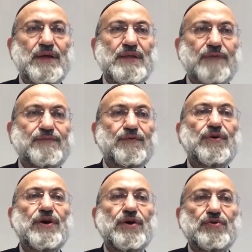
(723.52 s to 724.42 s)

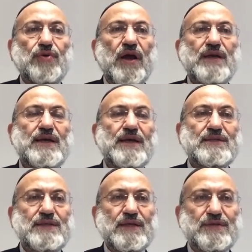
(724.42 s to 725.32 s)
Therefore, Torah here
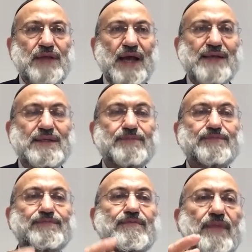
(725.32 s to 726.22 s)
is teaching us
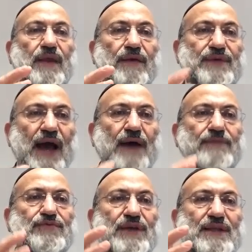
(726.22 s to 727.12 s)
we
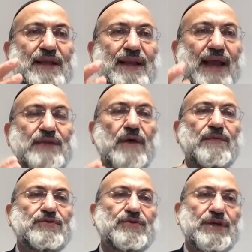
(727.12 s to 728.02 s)
have to get the light
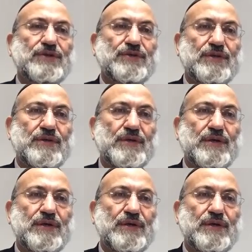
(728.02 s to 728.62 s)
of education.